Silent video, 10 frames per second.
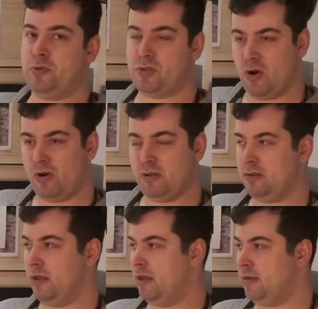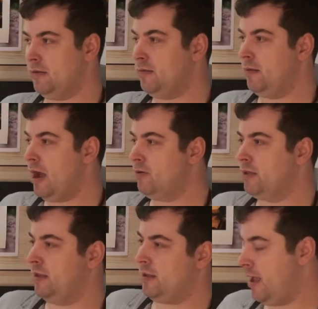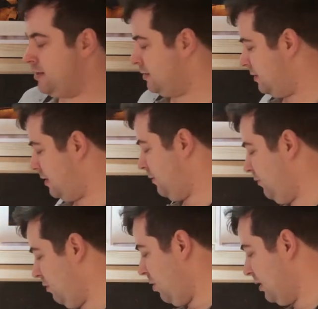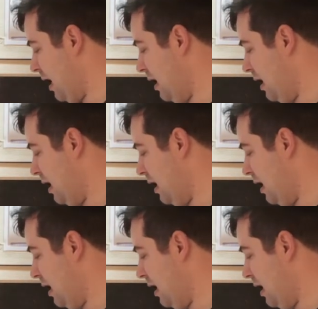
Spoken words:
salt and how they taste and for what I